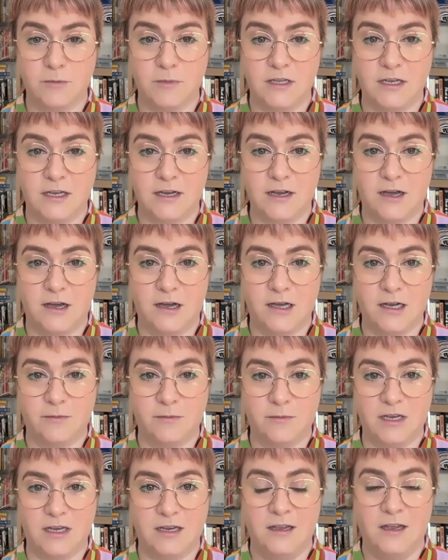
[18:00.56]
term in the
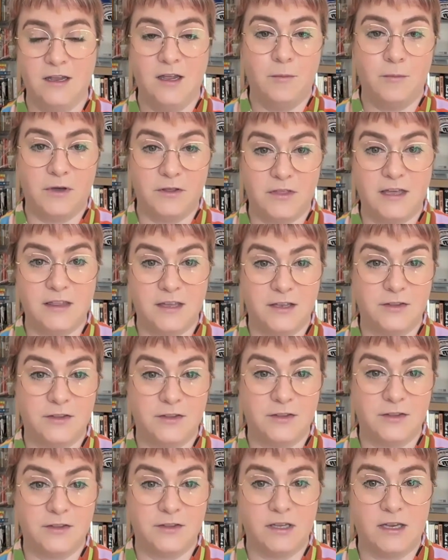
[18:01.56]
economy, but I think
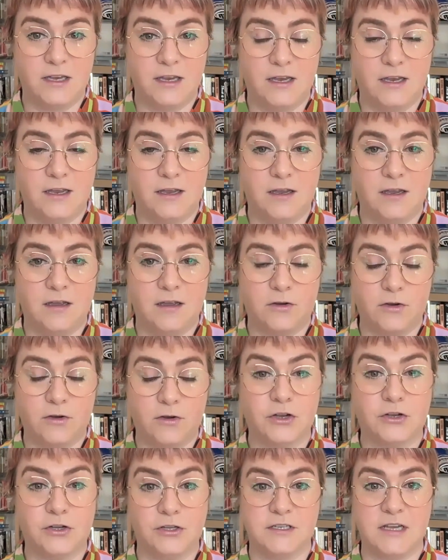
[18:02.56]
they're really
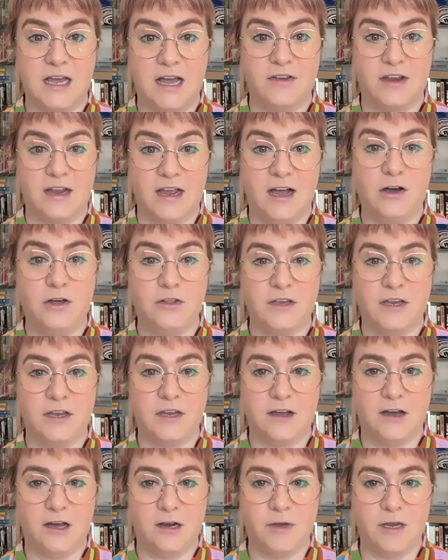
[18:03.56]
critical to having a healthy
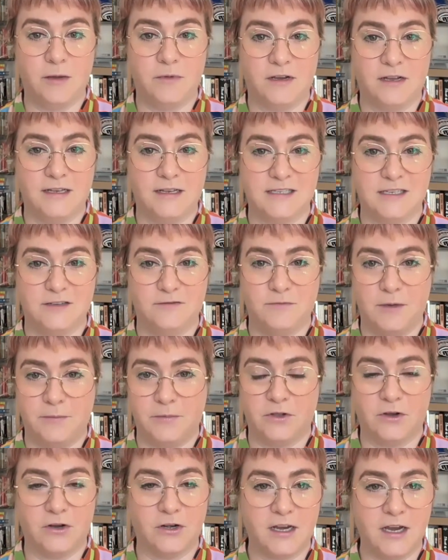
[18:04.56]
economy because if
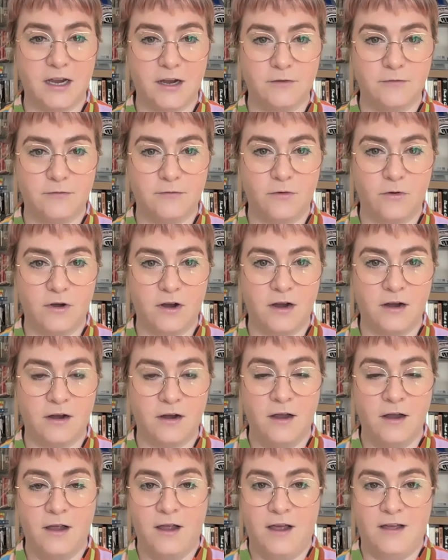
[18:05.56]
people aren't cared for,
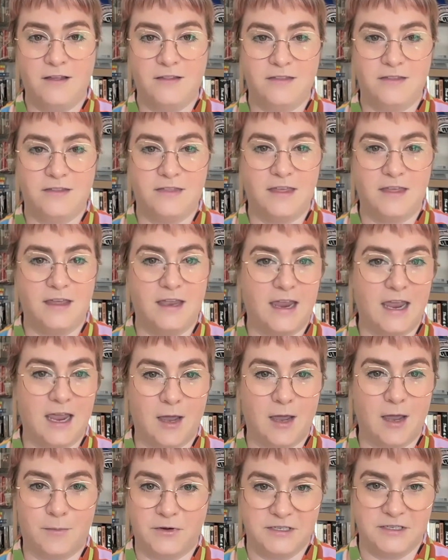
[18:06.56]
they
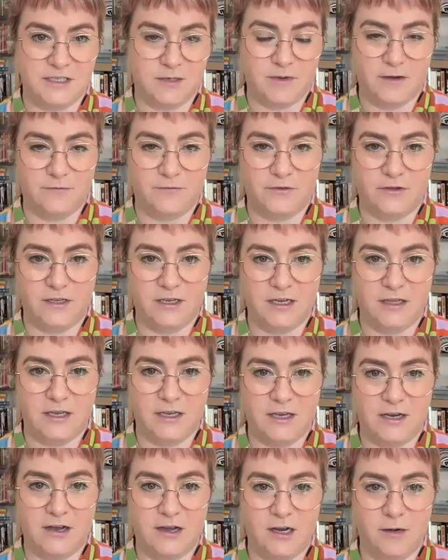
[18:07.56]
can't participate fully in
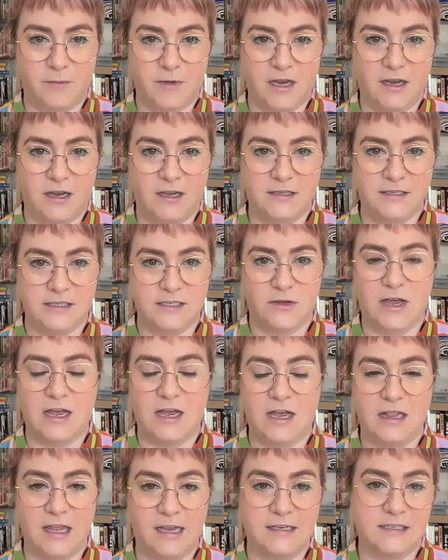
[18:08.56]
the economy. And so
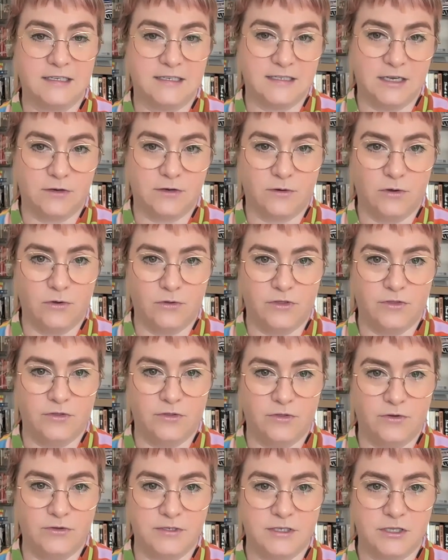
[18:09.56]
I like to see growth in
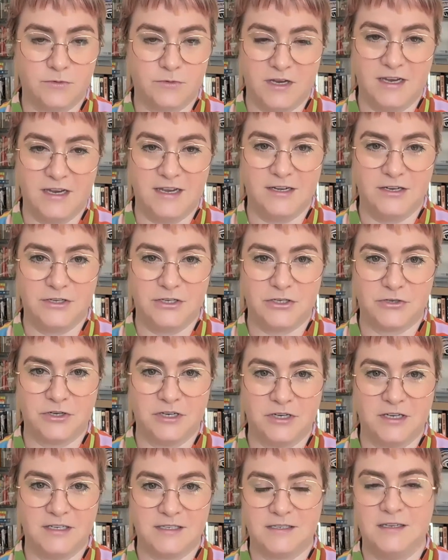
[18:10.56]
those three
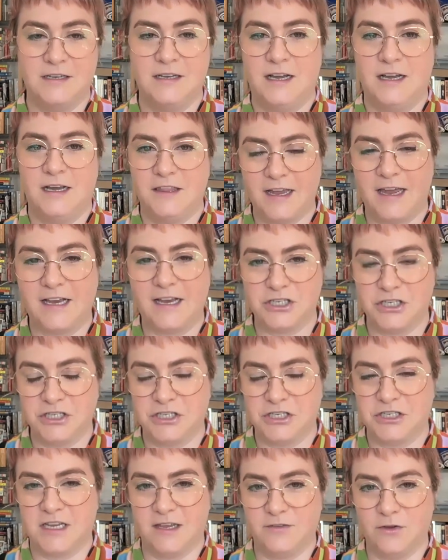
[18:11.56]
industries. I think I actually
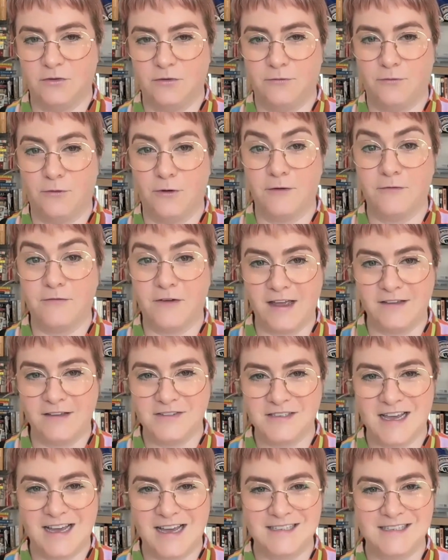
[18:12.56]
just gave you 4 or 5
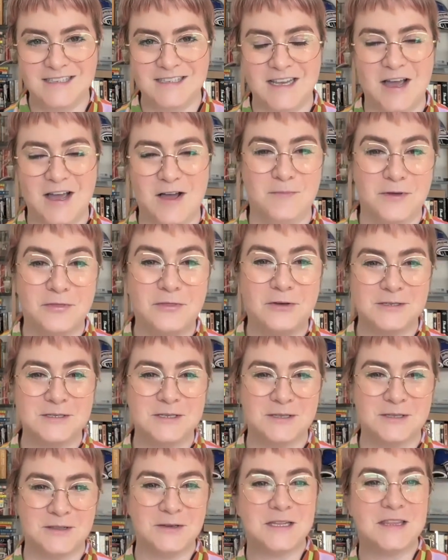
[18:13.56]
stats, but those
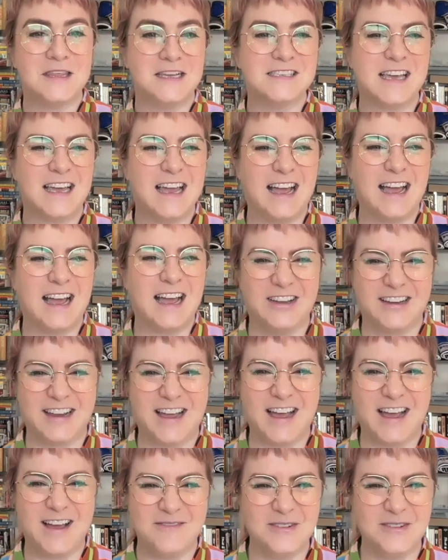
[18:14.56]
are things I look at